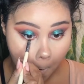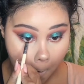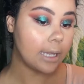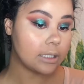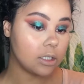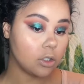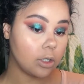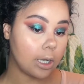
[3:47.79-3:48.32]
I
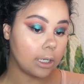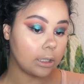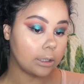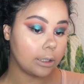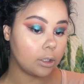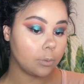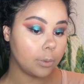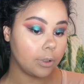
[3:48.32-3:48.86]
still got a
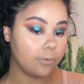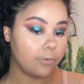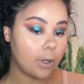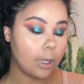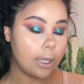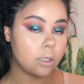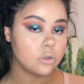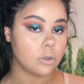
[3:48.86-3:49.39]
little bit of
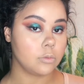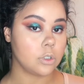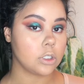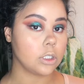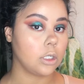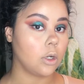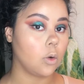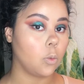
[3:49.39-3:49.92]
fallout, so I'm
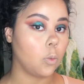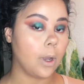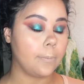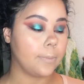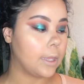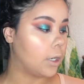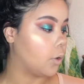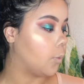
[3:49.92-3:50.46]
just going to
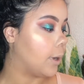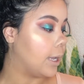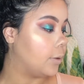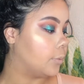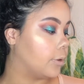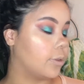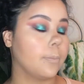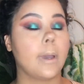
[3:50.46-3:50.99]
wipe that away
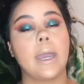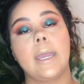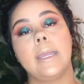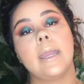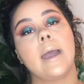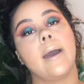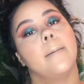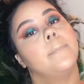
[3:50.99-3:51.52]
with
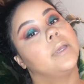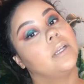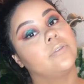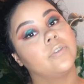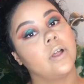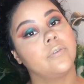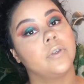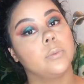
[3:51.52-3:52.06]
my big
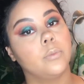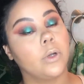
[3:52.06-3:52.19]
fluffy